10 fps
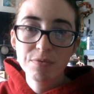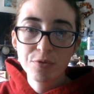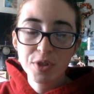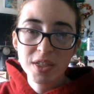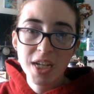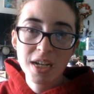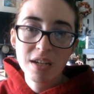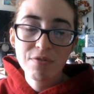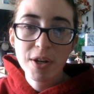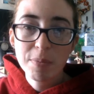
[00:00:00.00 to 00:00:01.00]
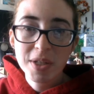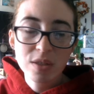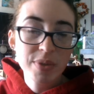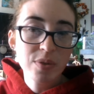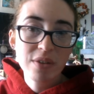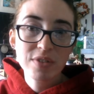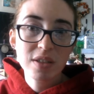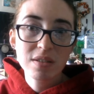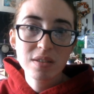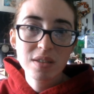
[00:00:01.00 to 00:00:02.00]
freestanding fire pit so we don't have
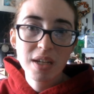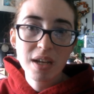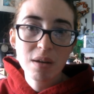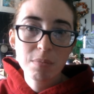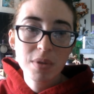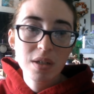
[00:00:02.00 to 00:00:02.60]
to dig up